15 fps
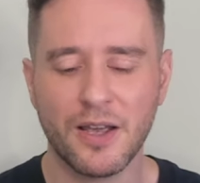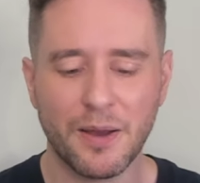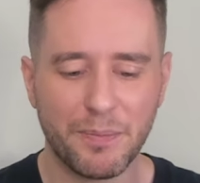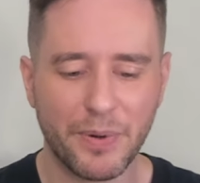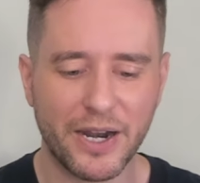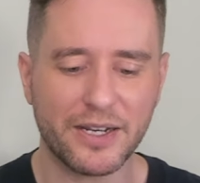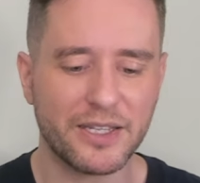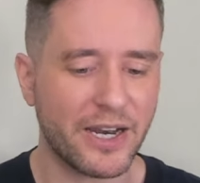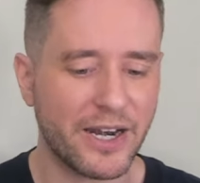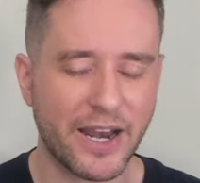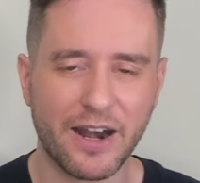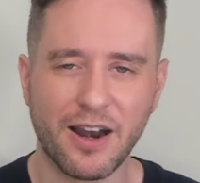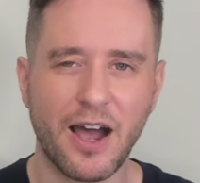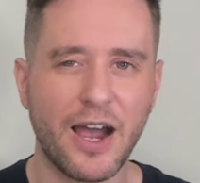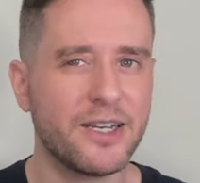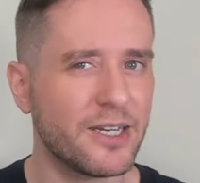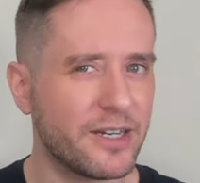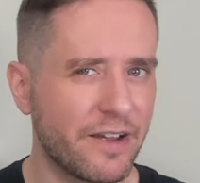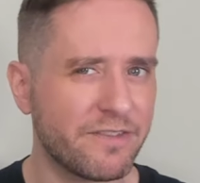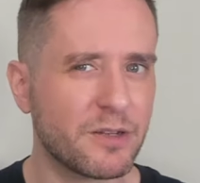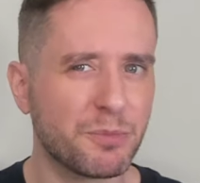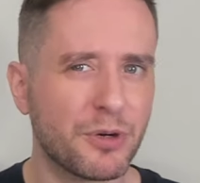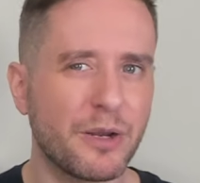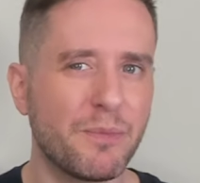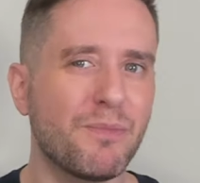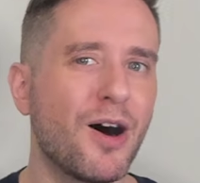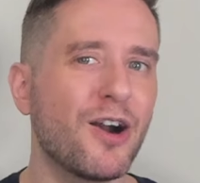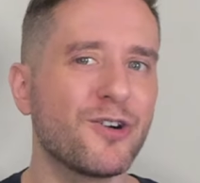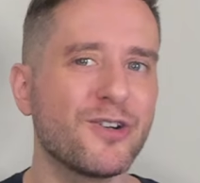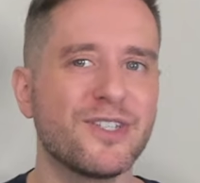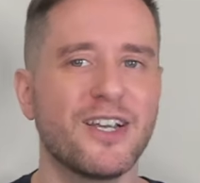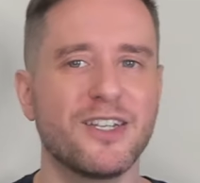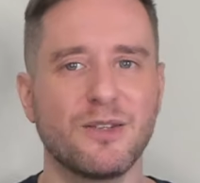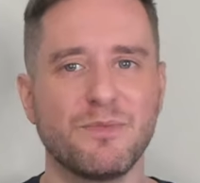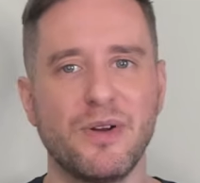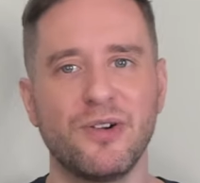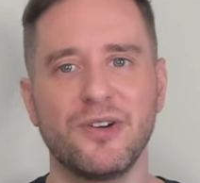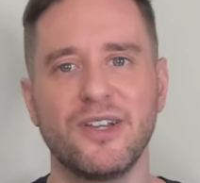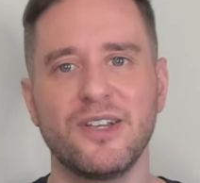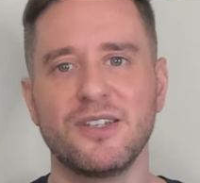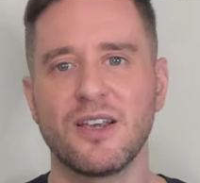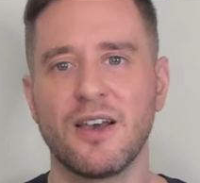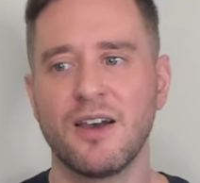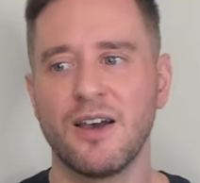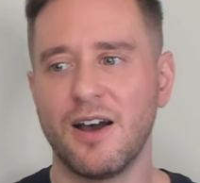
But then again, I tend to have some pretty modern sensibilities.